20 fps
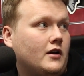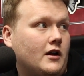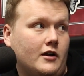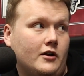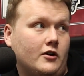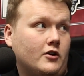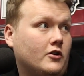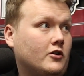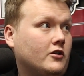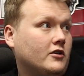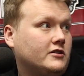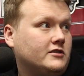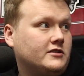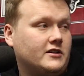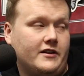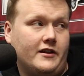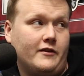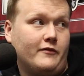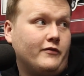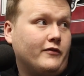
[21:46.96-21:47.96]
and
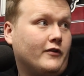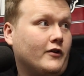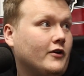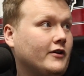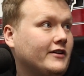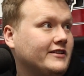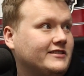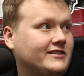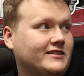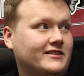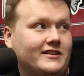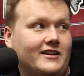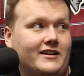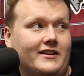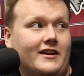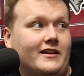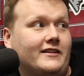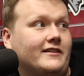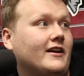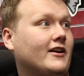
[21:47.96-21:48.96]
then Ferguson, and
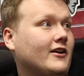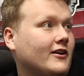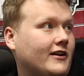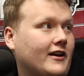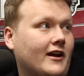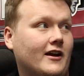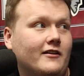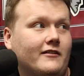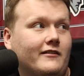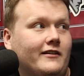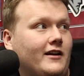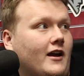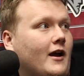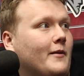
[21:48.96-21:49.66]
then Derrick Henry.